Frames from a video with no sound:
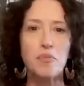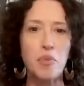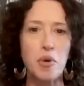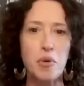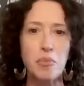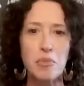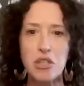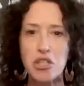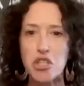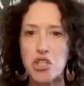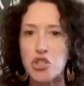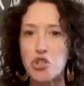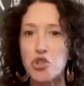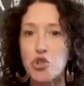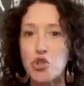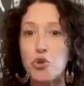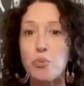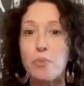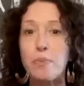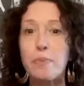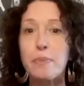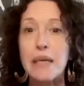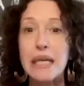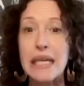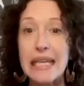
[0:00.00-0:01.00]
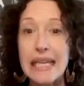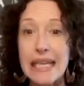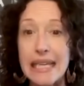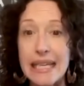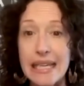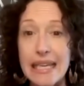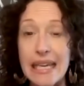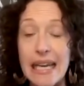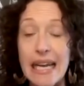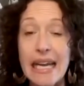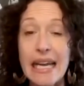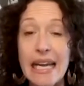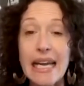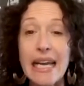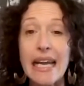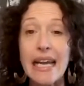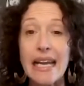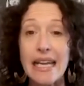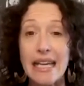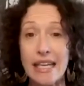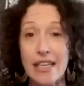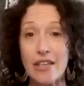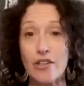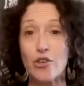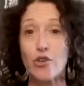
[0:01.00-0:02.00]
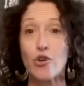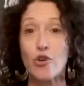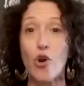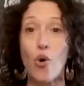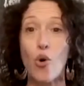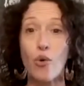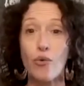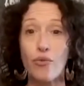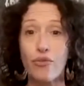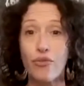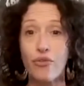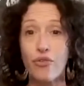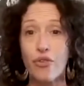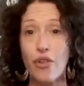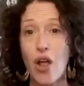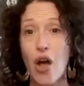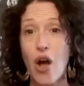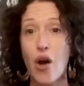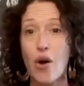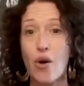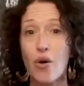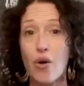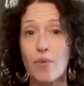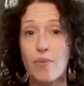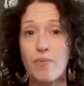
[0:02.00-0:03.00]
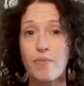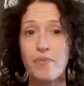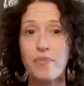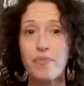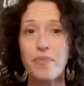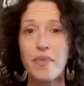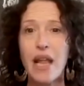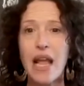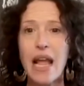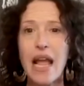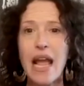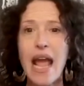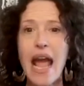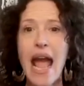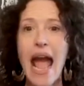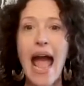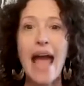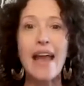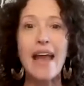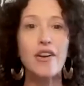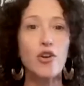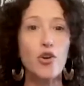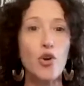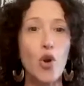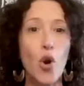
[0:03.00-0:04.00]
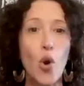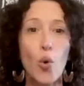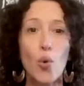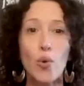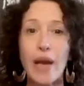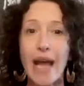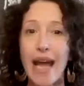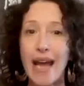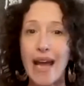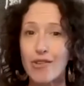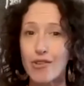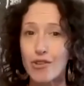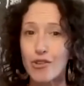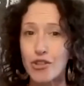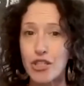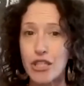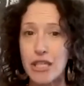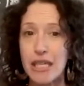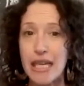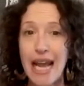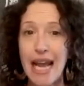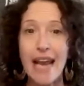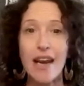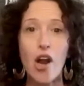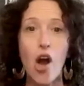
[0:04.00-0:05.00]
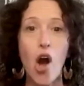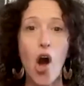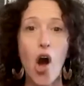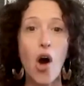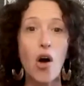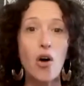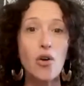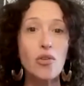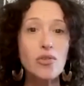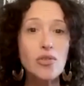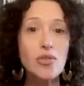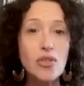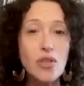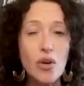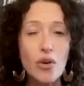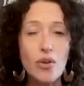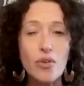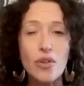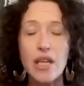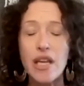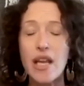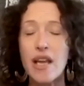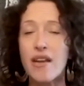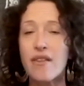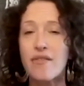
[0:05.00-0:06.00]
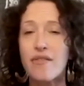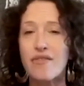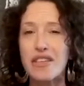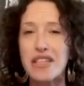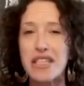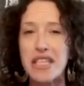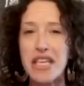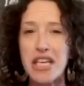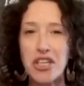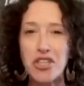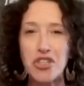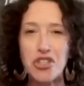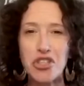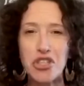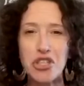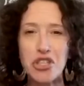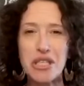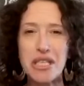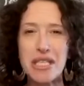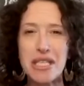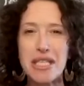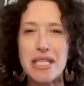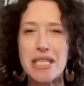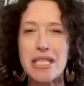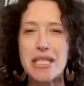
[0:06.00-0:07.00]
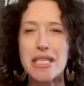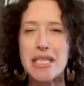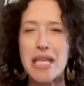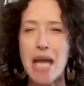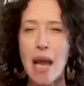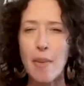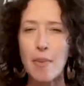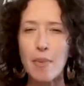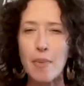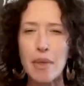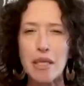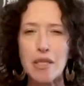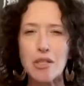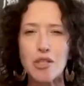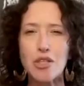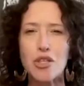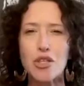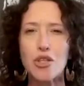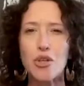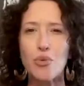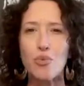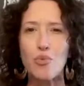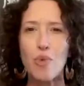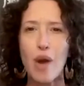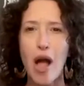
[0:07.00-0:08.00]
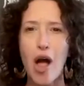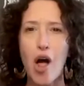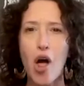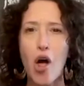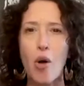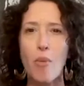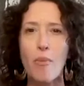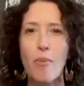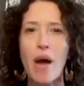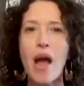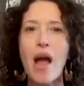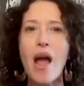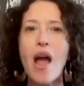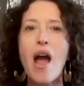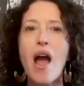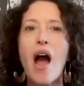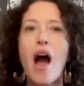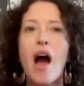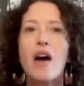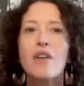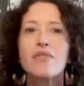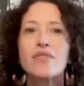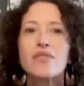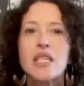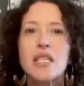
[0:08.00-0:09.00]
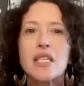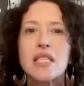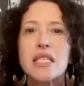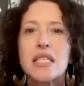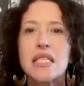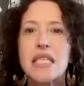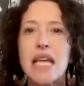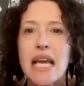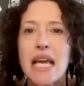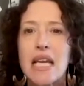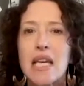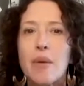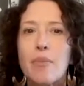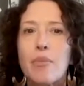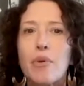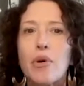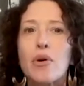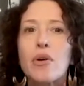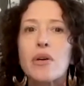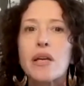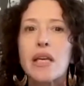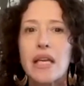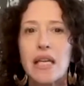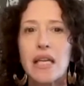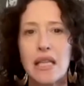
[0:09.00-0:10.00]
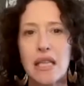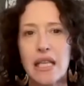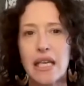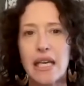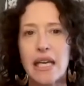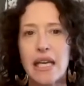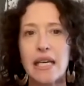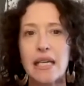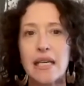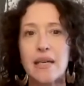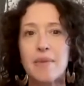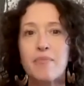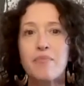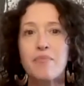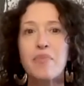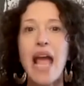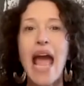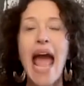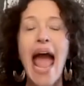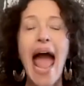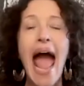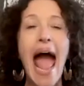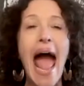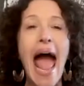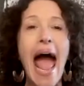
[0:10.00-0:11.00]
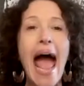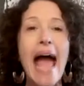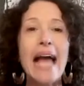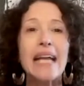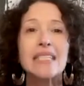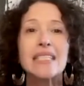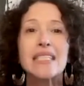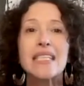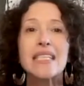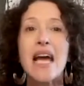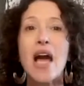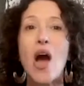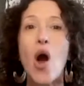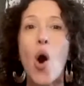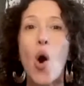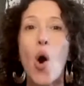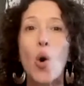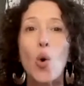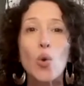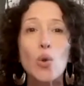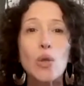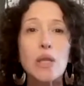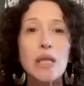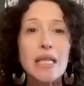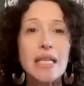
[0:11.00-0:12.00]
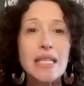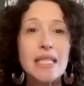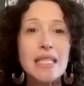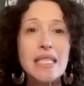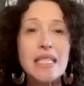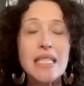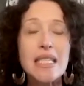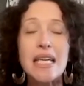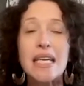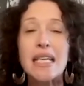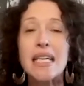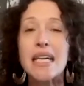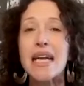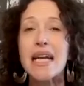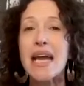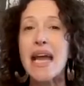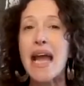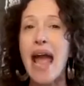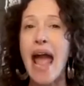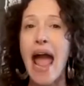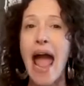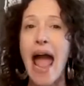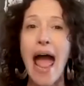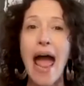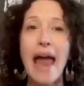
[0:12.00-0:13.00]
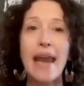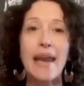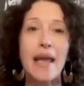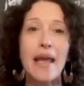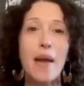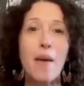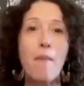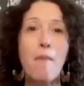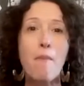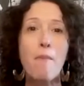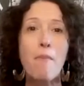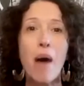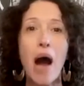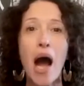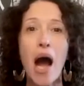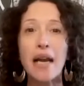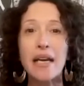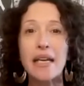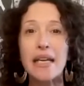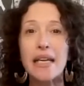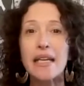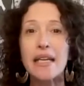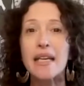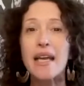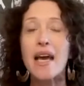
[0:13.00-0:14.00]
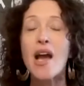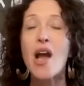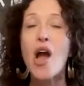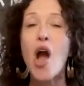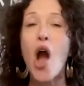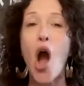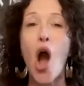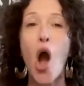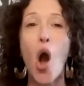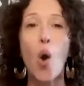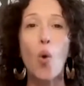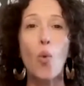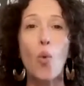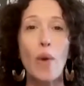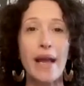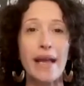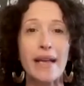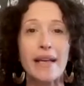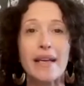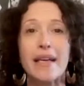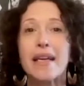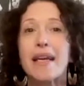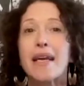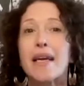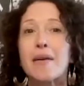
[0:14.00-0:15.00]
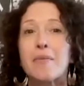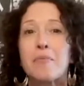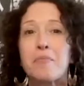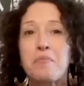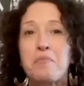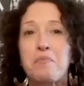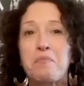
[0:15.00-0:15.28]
permission to be in your own flow and your own energy, and also the invitation to step into the realm of sustainable healing and holistic and embodied awakening.